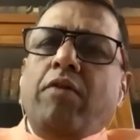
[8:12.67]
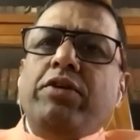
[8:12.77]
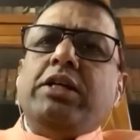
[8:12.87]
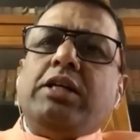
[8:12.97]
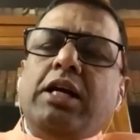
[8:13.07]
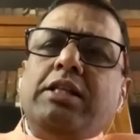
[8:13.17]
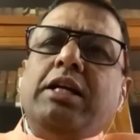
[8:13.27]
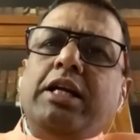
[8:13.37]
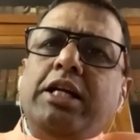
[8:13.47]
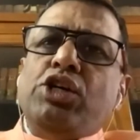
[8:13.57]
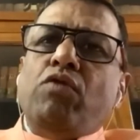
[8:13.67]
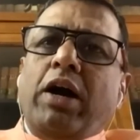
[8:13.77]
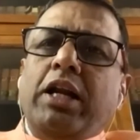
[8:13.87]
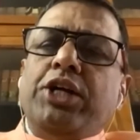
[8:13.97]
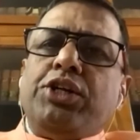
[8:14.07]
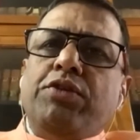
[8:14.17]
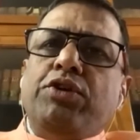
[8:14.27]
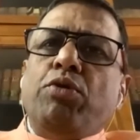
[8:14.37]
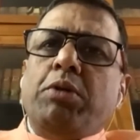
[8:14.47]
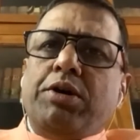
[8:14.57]
which says that it is in violation of
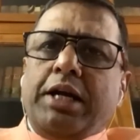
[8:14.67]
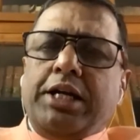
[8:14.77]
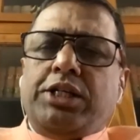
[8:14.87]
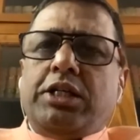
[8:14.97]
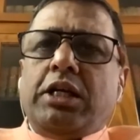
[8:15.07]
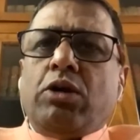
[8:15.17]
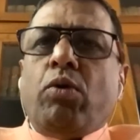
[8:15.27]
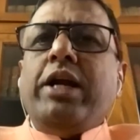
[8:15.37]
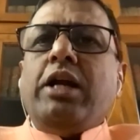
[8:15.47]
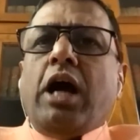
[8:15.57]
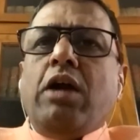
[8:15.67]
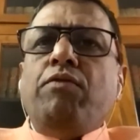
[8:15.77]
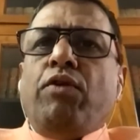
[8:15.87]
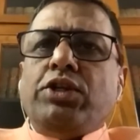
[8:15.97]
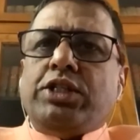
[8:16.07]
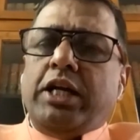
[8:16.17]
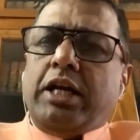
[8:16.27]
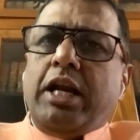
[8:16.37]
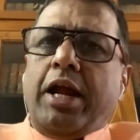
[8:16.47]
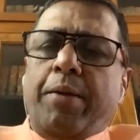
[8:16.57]
the human rights, quite
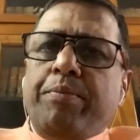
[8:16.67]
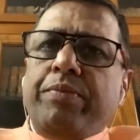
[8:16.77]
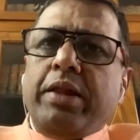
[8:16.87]
unfortunately,